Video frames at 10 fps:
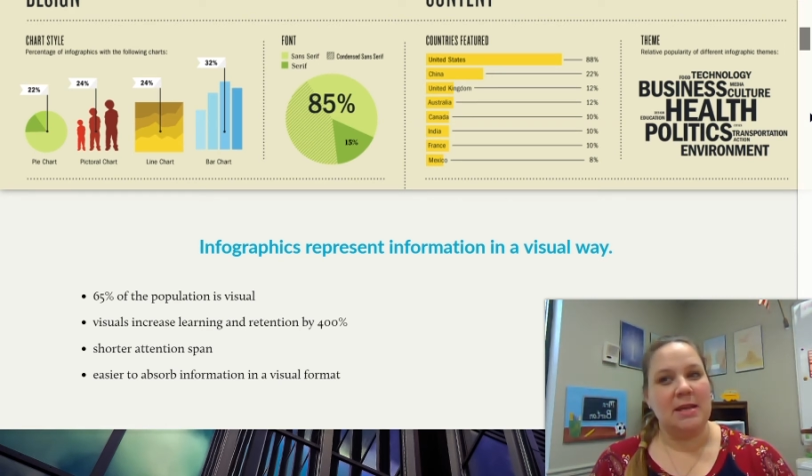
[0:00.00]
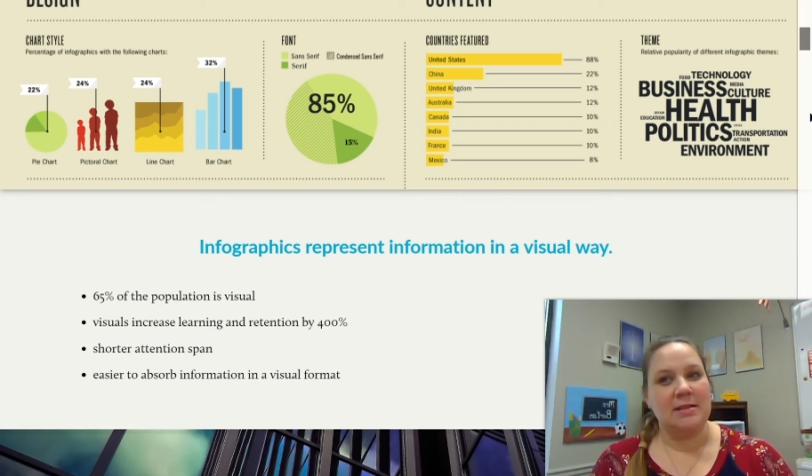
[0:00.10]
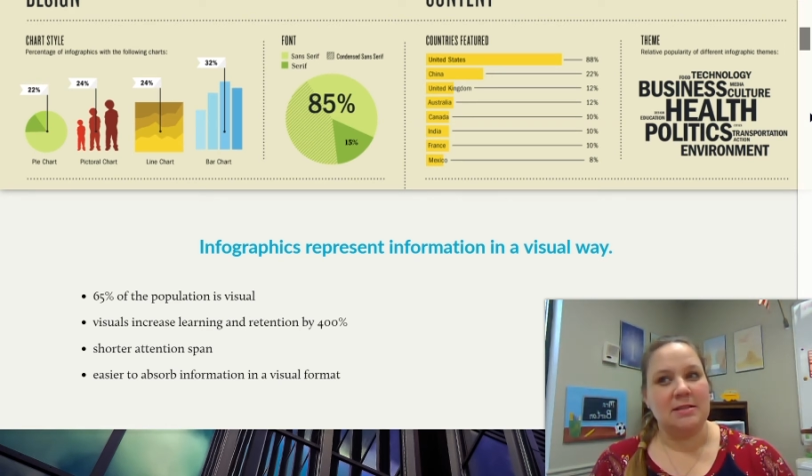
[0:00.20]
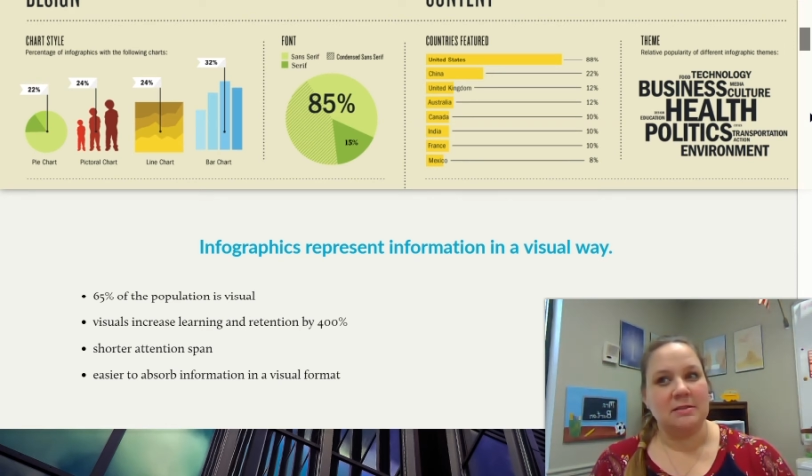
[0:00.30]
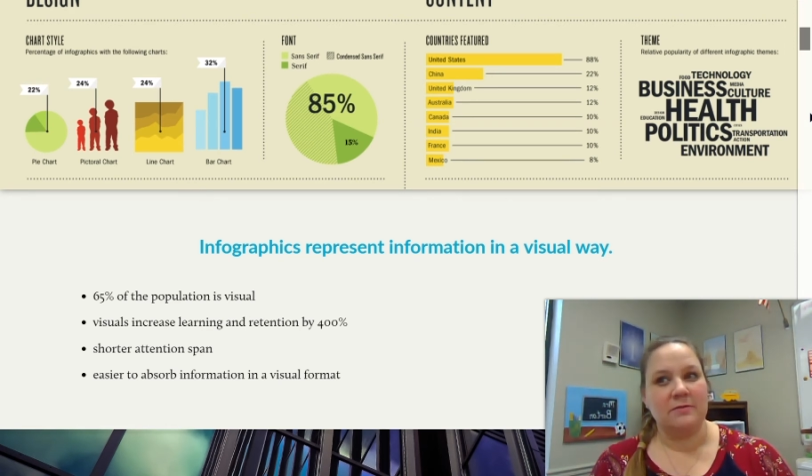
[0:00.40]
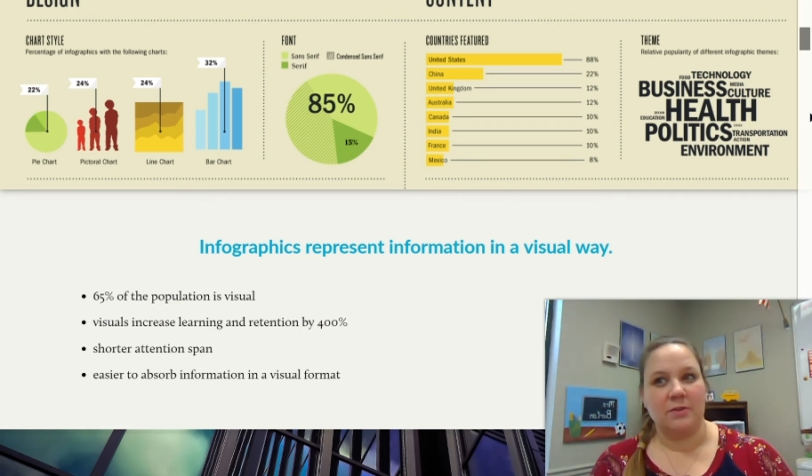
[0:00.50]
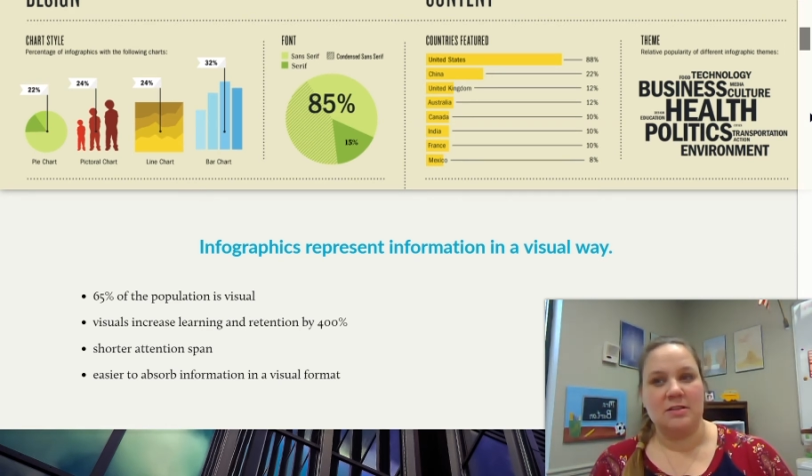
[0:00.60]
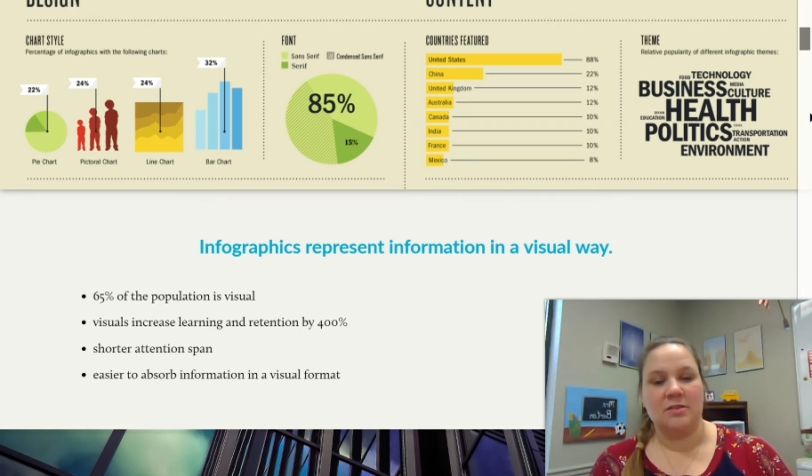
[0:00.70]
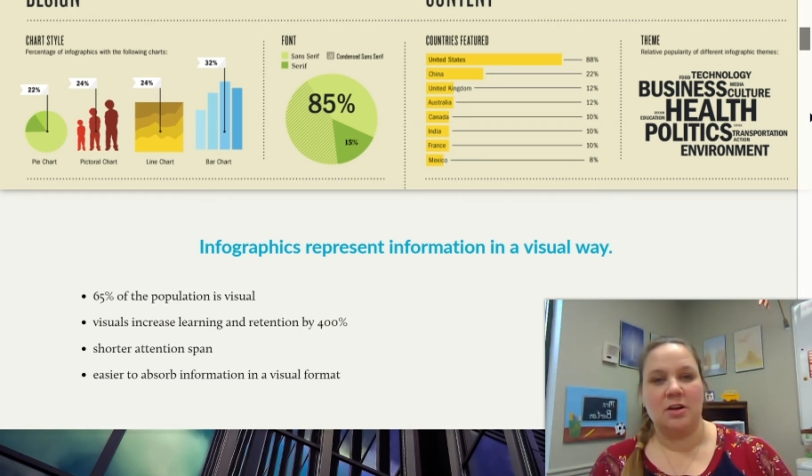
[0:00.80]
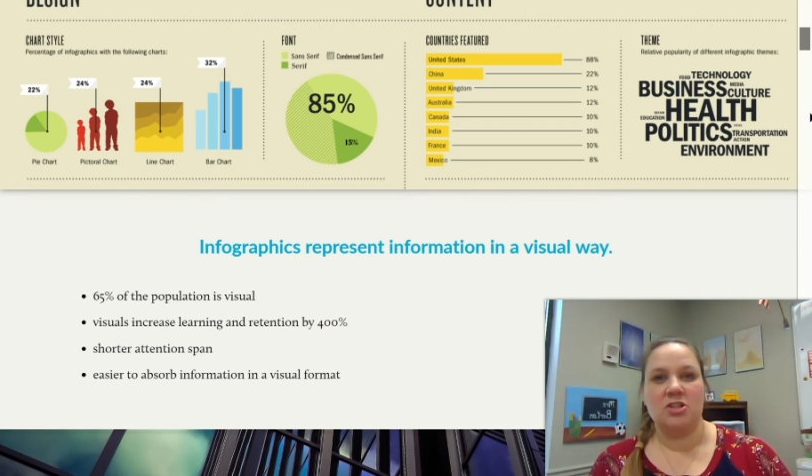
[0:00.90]
pieces of
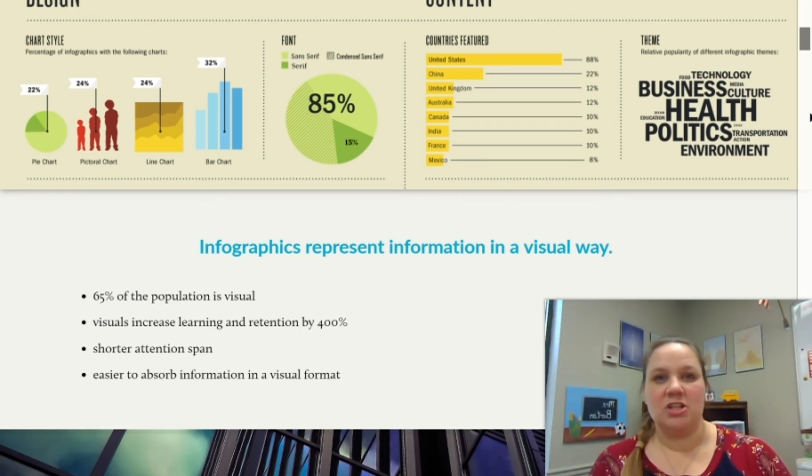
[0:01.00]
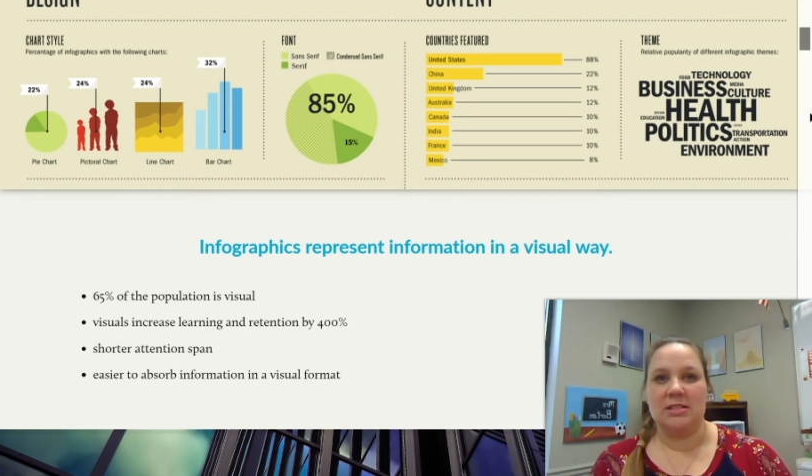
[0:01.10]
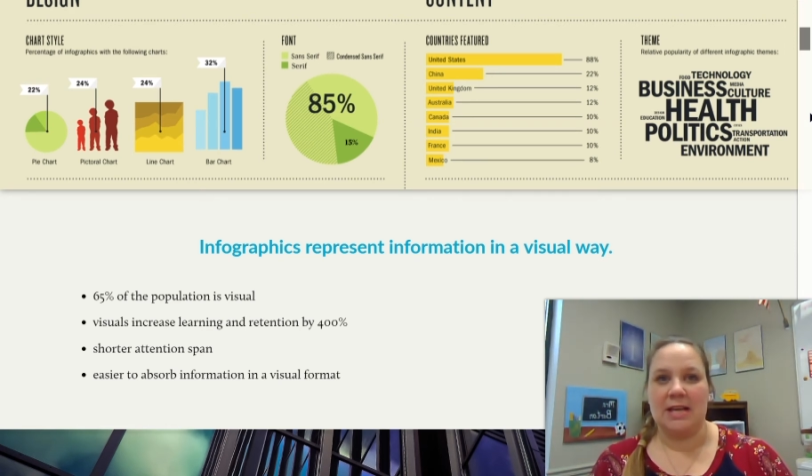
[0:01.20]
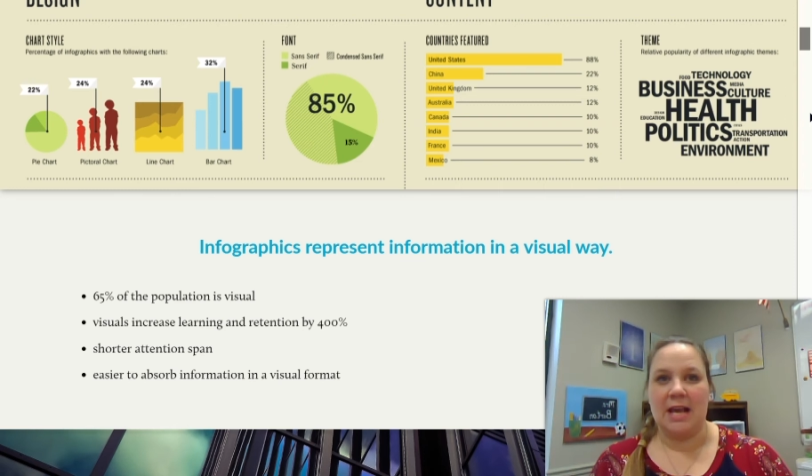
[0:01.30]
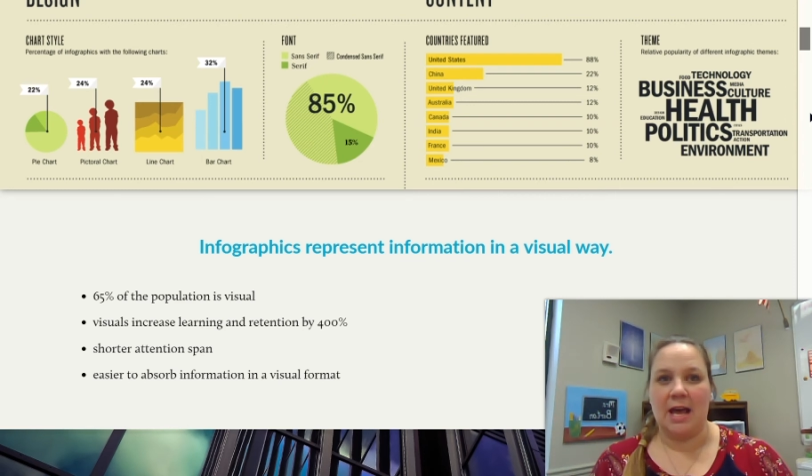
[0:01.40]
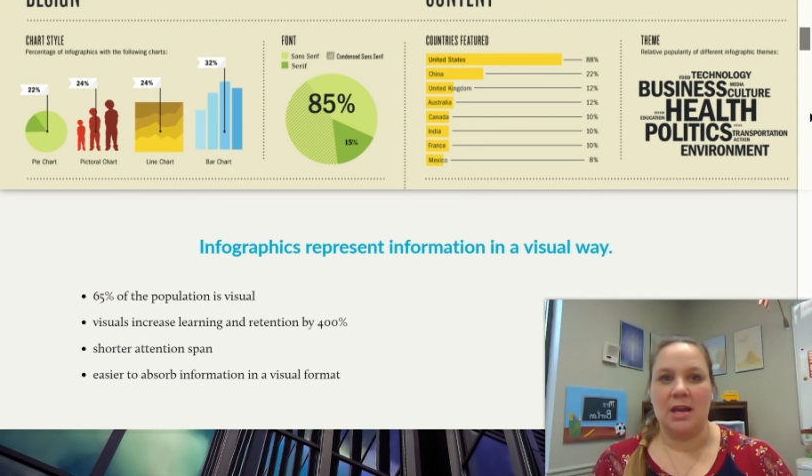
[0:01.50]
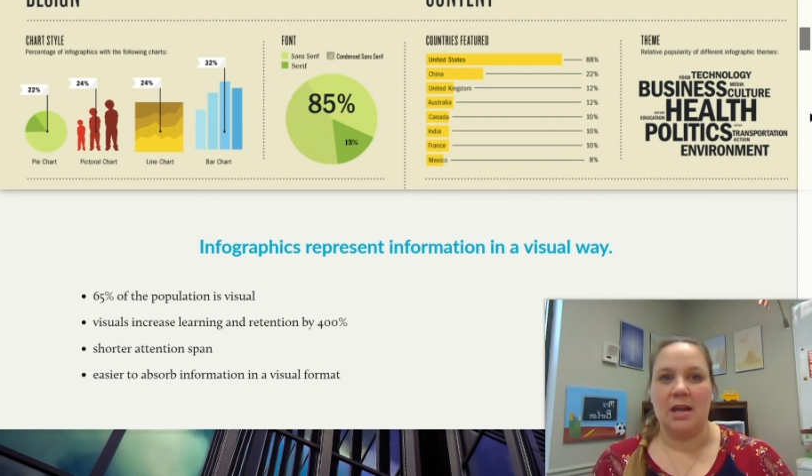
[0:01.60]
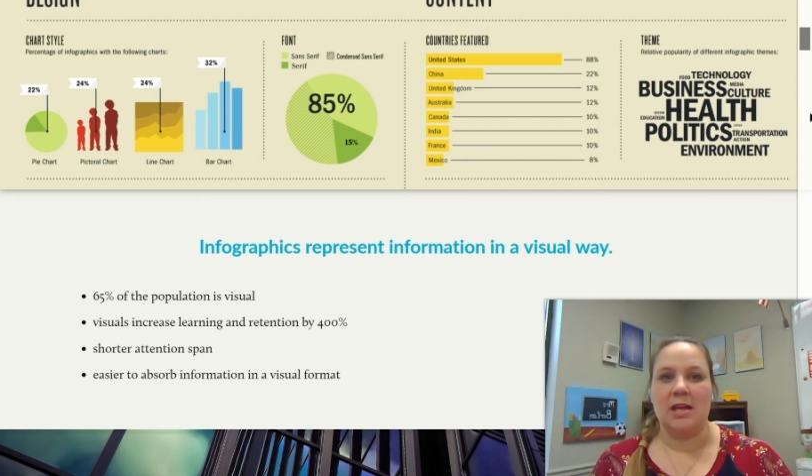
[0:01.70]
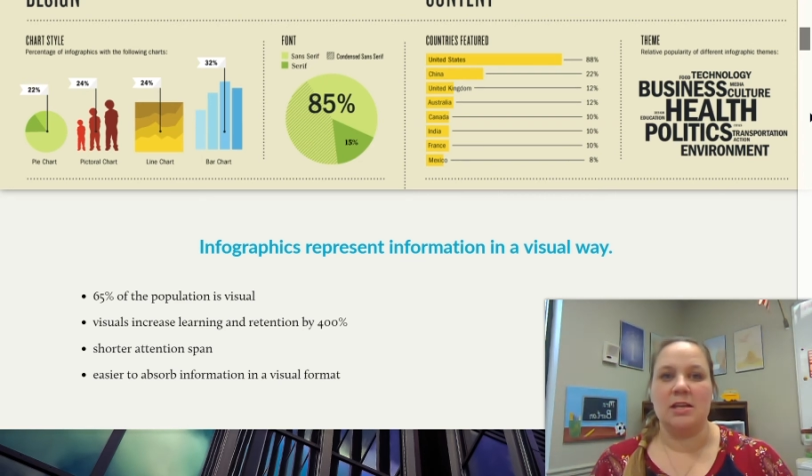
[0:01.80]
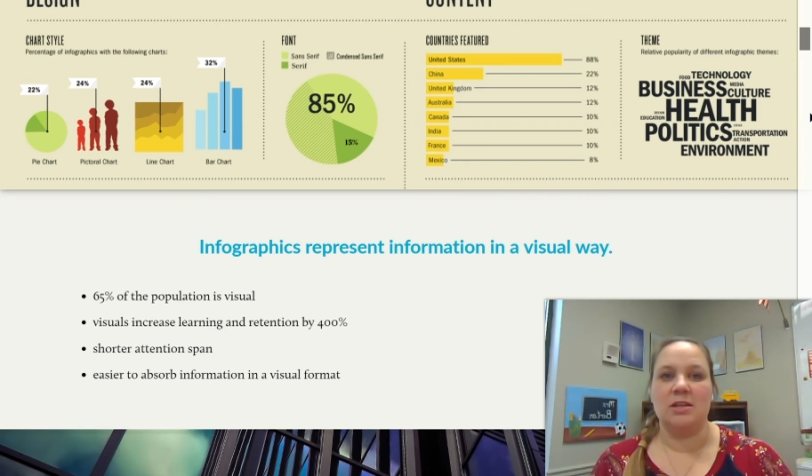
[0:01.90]
research and data